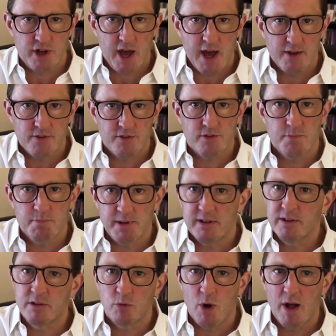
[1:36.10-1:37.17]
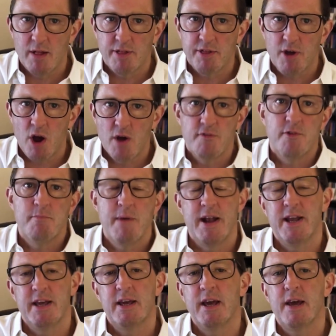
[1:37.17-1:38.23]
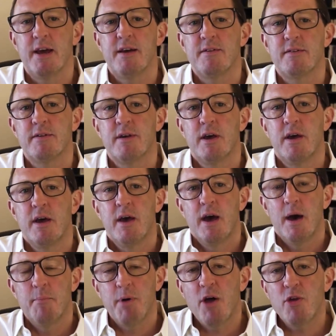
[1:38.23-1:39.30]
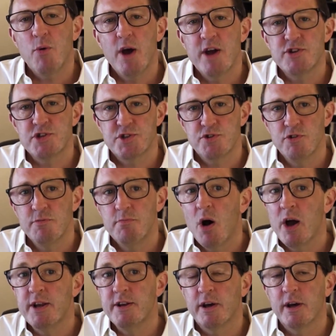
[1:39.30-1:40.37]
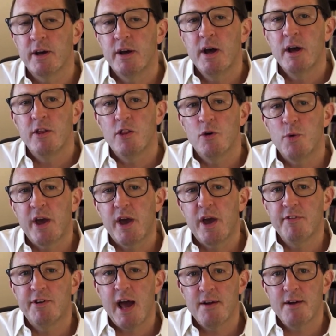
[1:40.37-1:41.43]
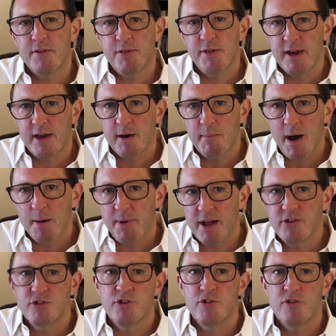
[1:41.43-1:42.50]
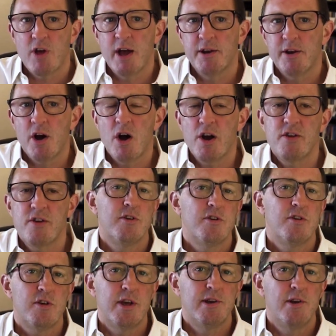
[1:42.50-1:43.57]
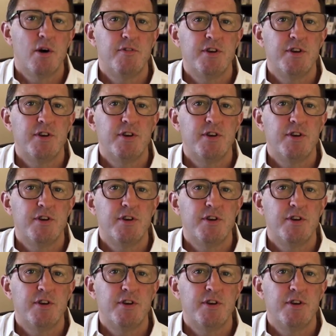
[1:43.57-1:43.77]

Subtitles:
accounts to build wealth over many years. And by the way, just a reminder that we covered how to think about pensions and ISAs in our